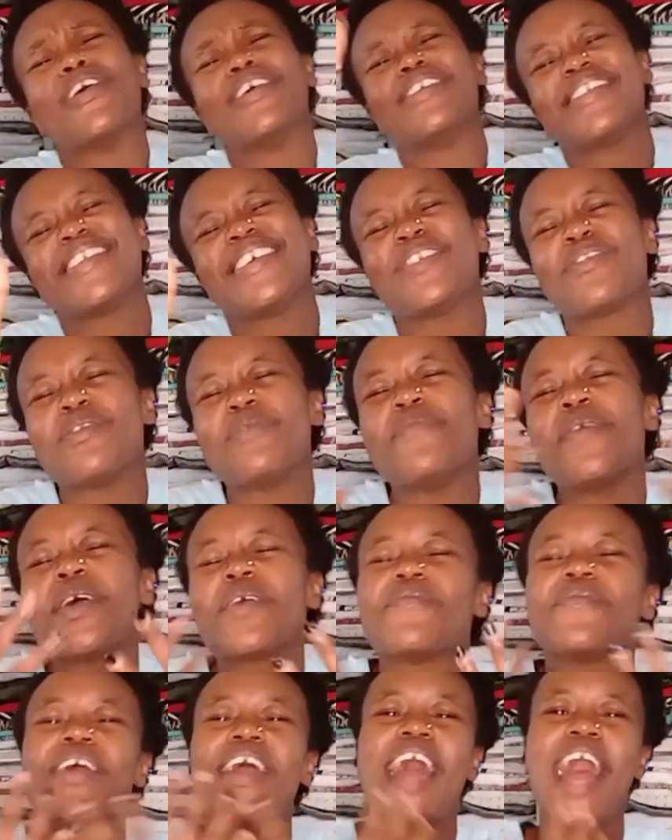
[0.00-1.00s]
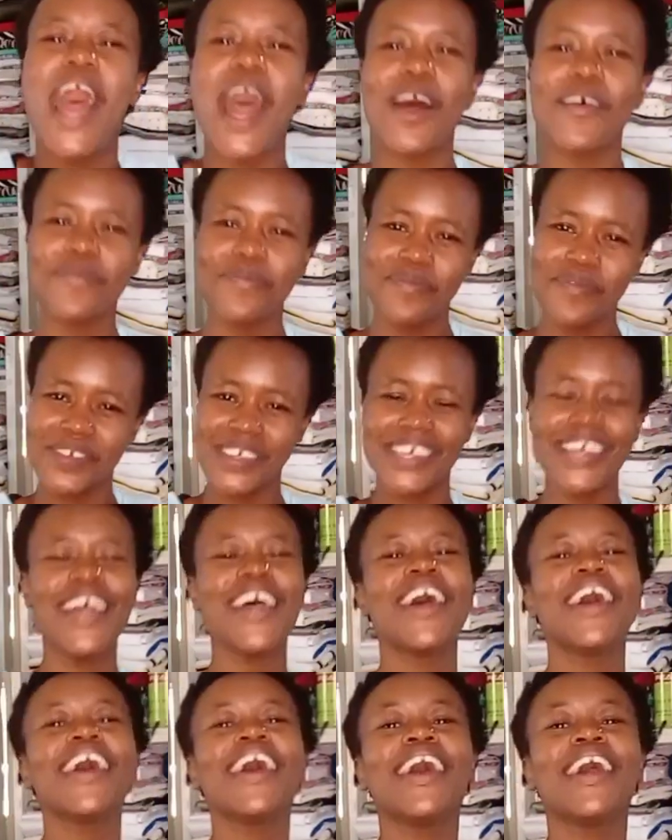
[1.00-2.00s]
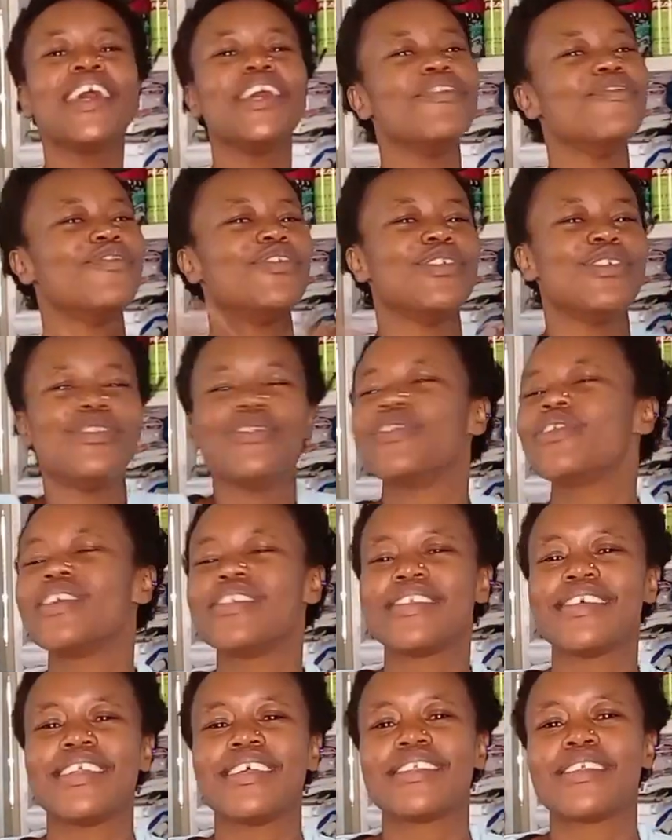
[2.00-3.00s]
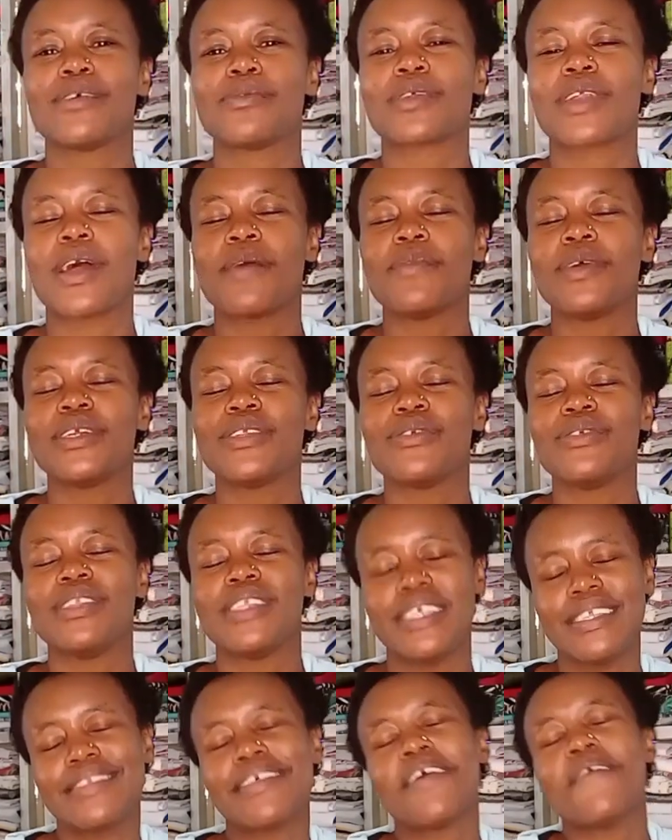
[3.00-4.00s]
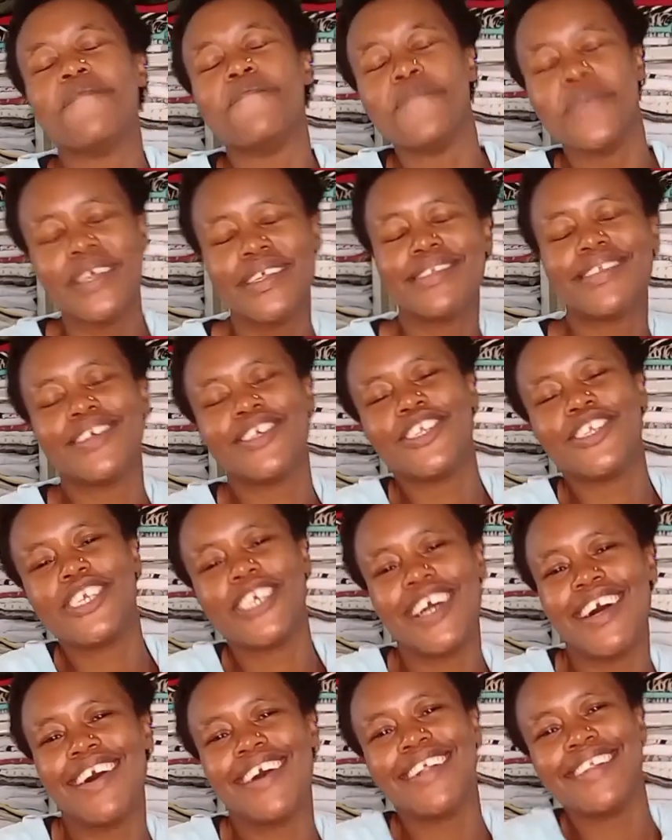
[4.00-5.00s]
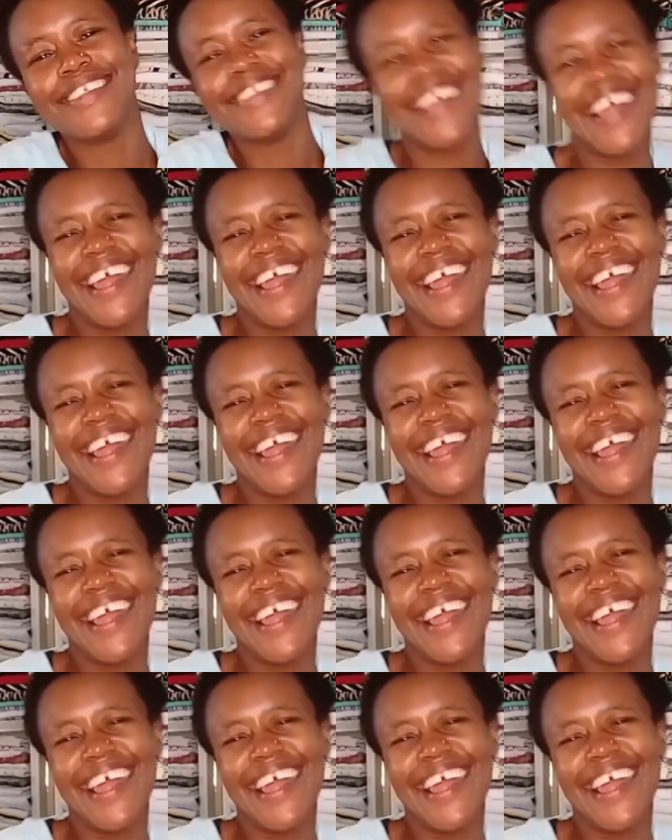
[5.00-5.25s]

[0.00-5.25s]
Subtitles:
course it will make me happy if you do consider subscribing to this amazing channel.